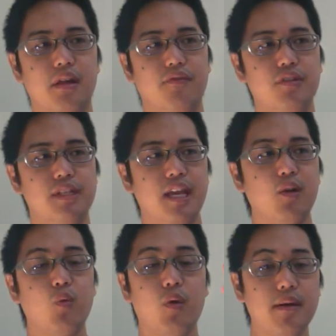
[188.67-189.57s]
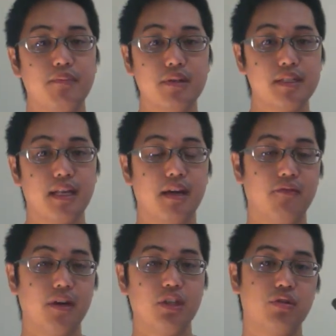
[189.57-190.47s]
you take 1% of
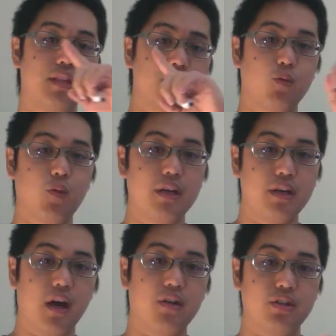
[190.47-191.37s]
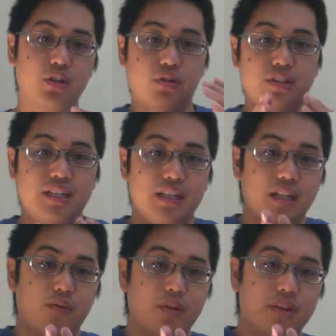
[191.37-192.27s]
100, that's $1. So you're
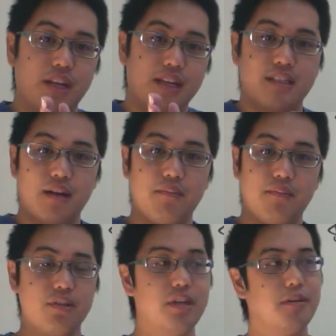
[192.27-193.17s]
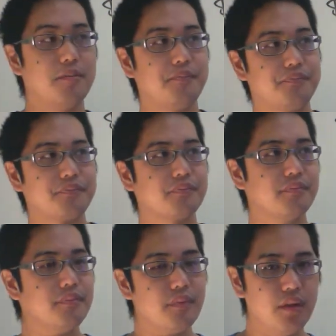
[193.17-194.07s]
dealing with nice numbers here.
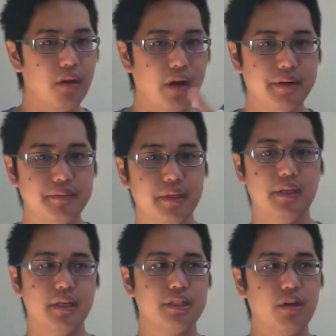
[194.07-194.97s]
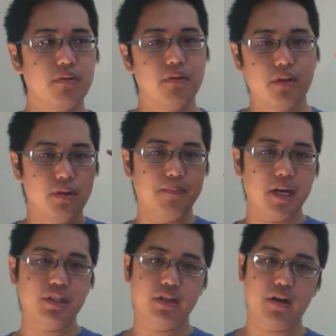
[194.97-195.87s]
All right. So you
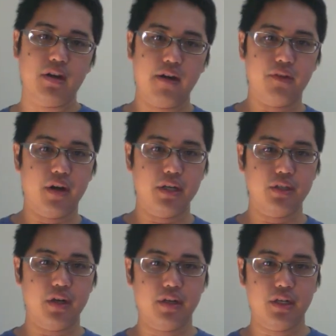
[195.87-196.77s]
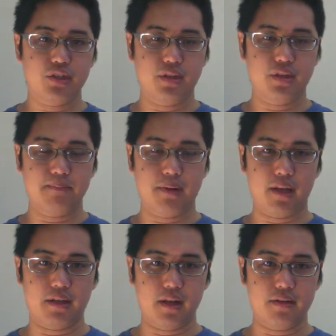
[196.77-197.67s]
bought your car for
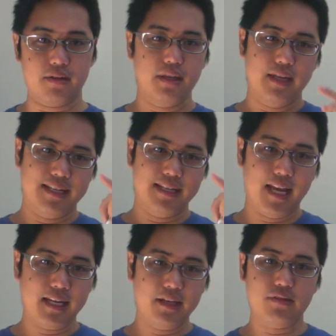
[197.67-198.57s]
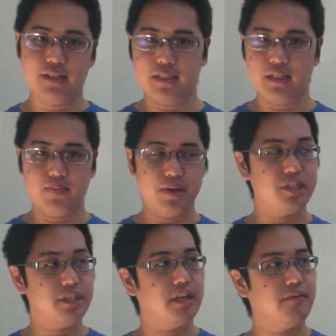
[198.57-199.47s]
$100. In 10 years, it
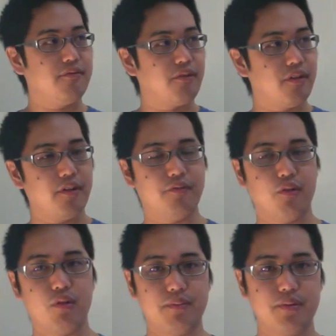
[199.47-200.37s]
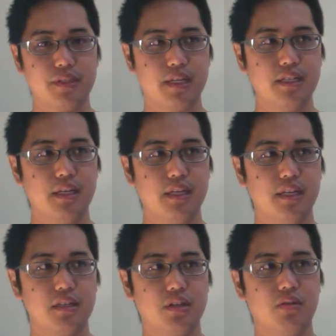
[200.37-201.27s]
depreciated at 40%.
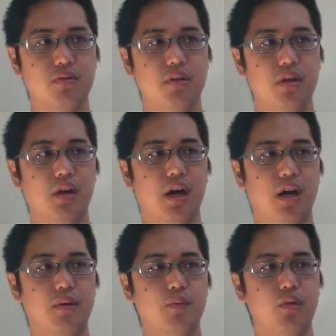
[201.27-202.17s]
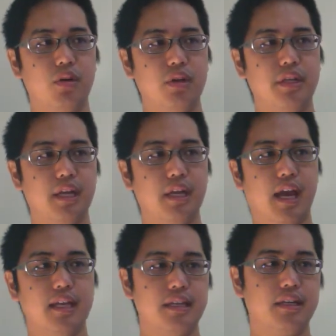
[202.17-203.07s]
So we're looking
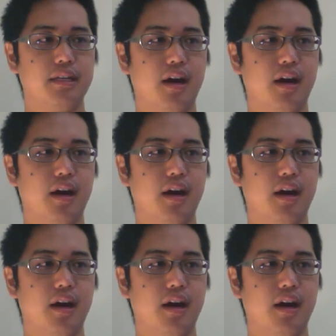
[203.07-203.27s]
at it